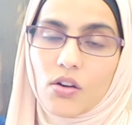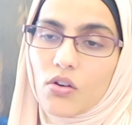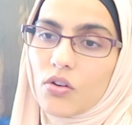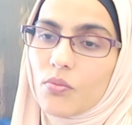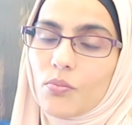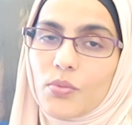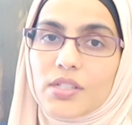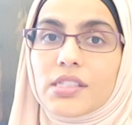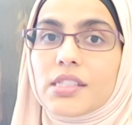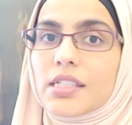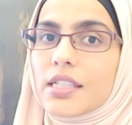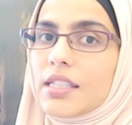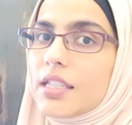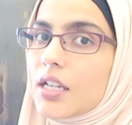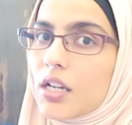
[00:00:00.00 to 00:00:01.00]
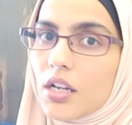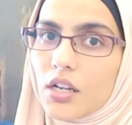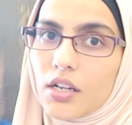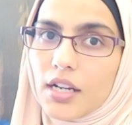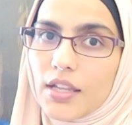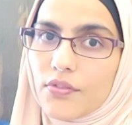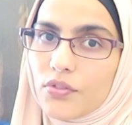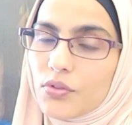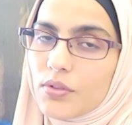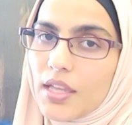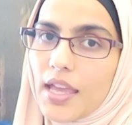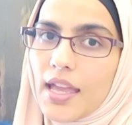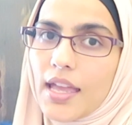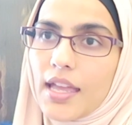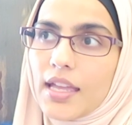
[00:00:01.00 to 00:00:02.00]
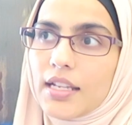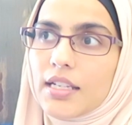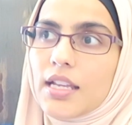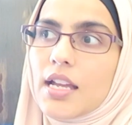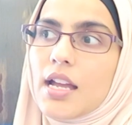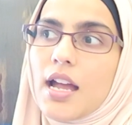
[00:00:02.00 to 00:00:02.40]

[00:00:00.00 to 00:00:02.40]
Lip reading: or once a year if you can.